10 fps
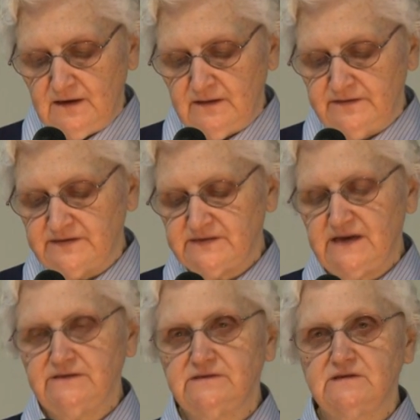the
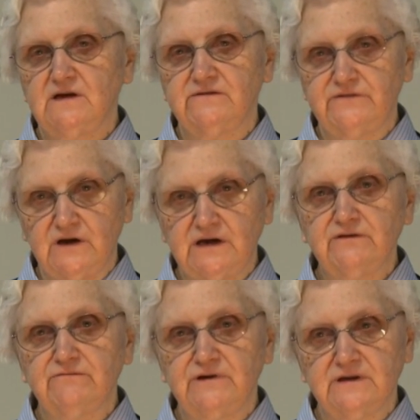sense of not
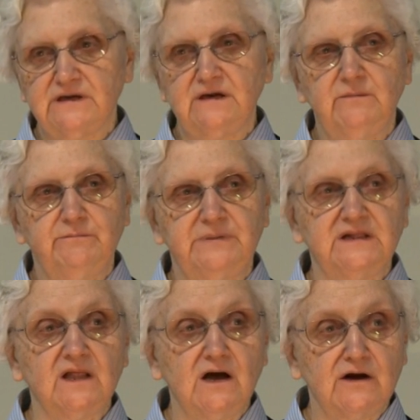really
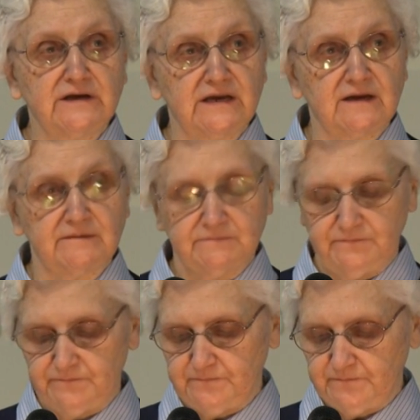belonging.
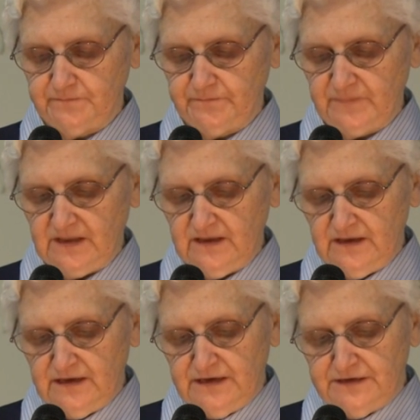
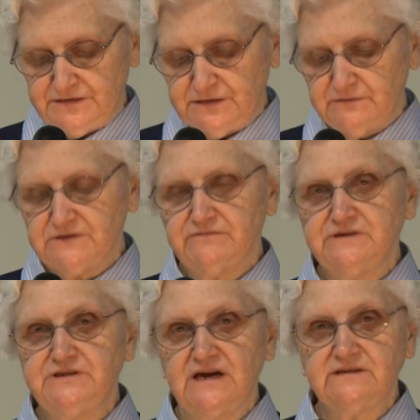She was
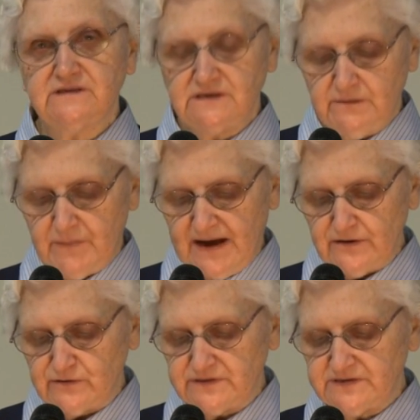rejected by
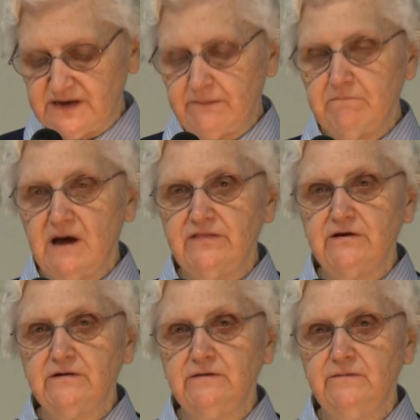her
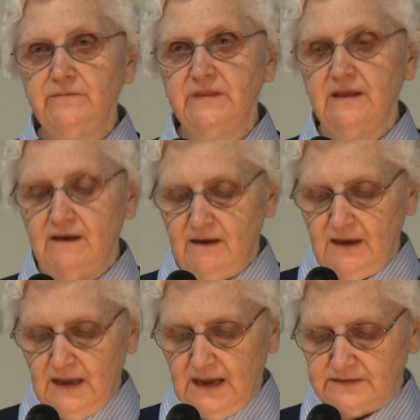stepmother,
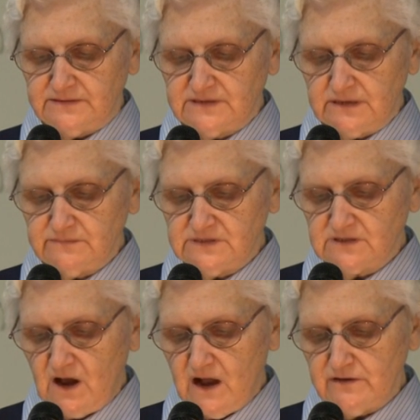and some
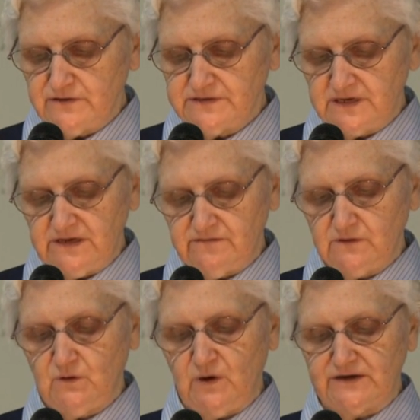scholars
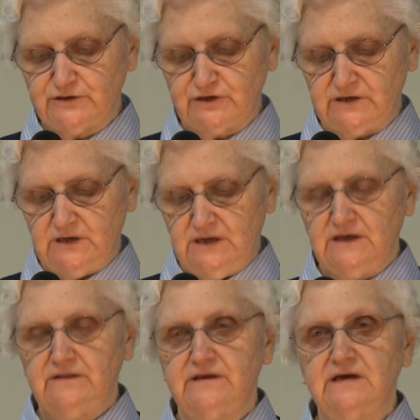even question
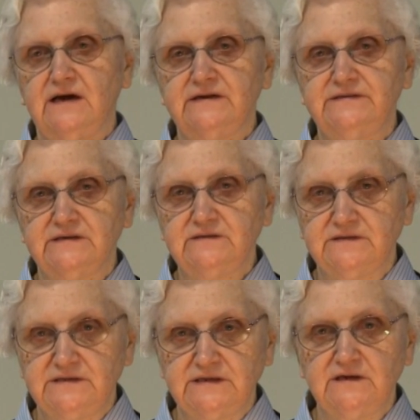the
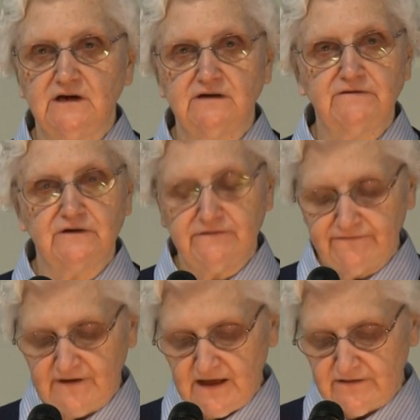identity of her
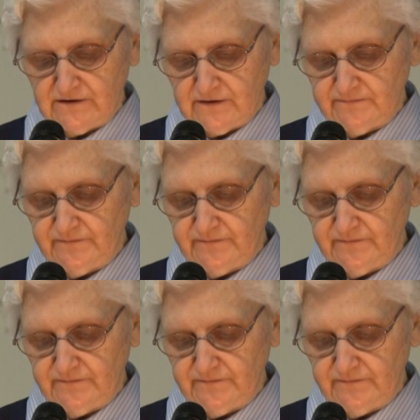father,